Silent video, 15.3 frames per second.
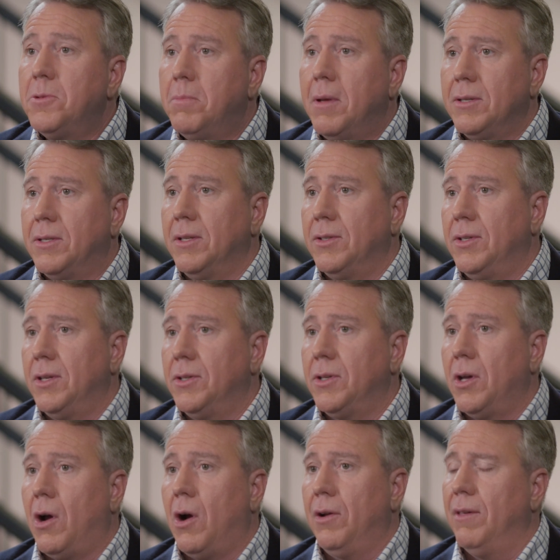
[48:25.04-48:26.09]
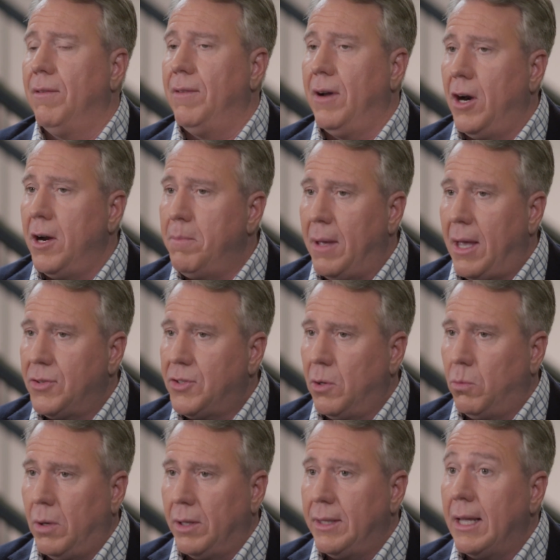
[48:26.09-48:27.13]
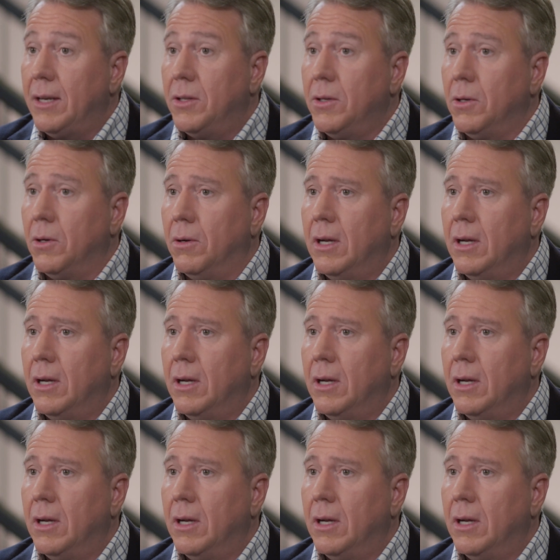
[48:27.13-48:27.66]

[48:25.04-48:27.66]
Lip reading: businesses are the very best at what they do,